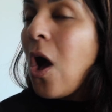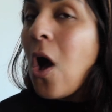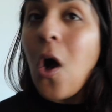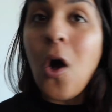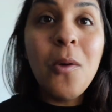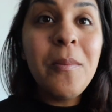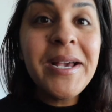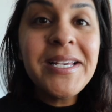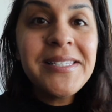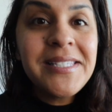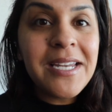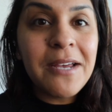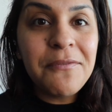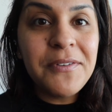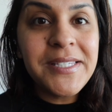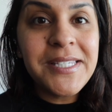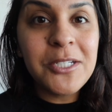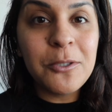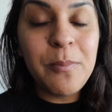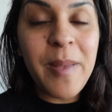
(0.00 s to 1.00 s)
All my
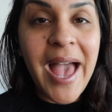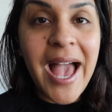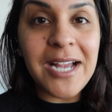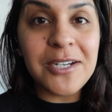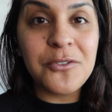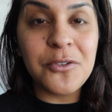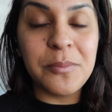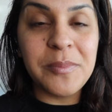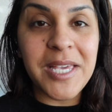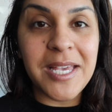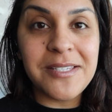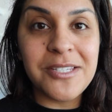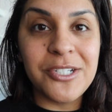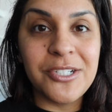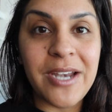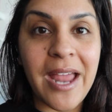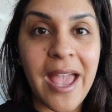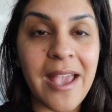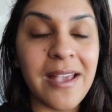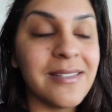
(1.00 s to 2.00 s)
stuff is still packed from
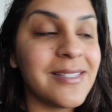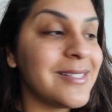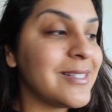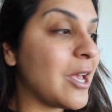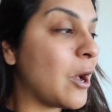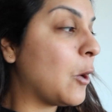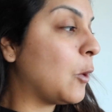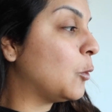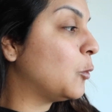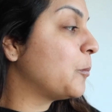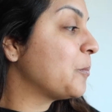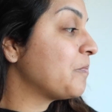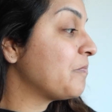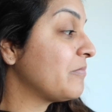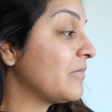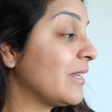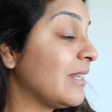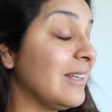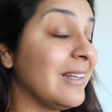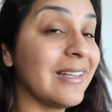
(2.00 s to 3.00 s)
yesterday. So
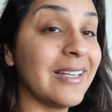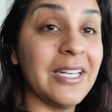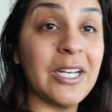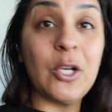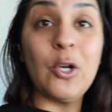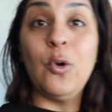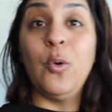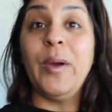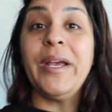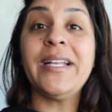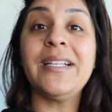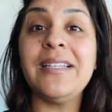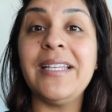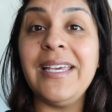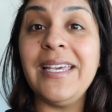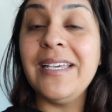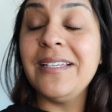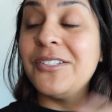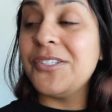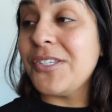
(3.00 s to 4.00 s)
I'm gonna
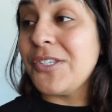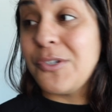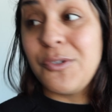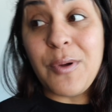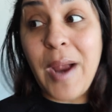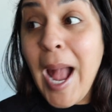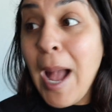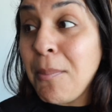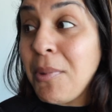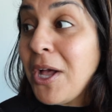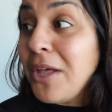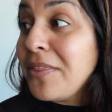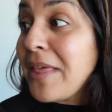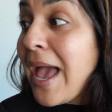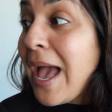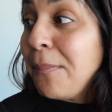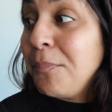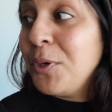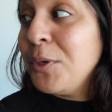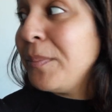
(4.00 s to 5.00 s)
quickly just grab all
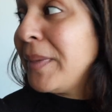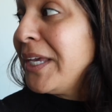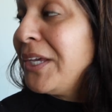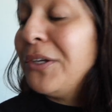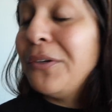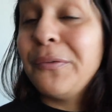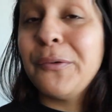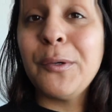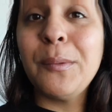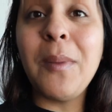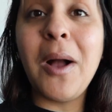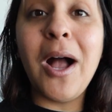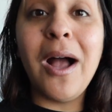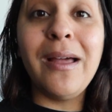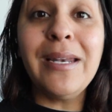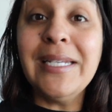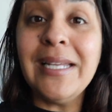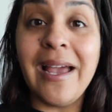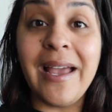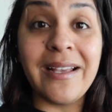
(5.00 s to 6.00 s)
that, put my uniform
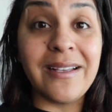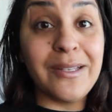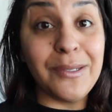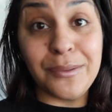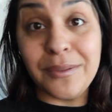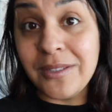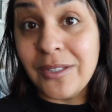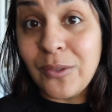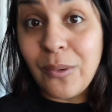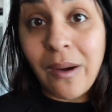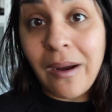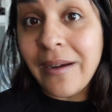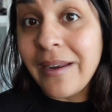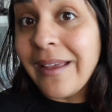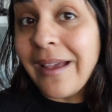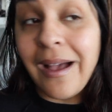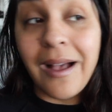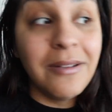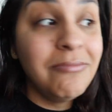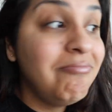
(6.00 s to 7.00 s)
on, and go to
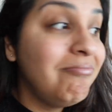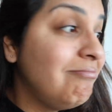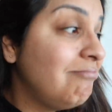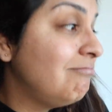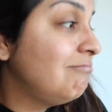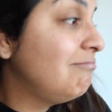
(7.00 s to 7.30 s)
LaGuardia.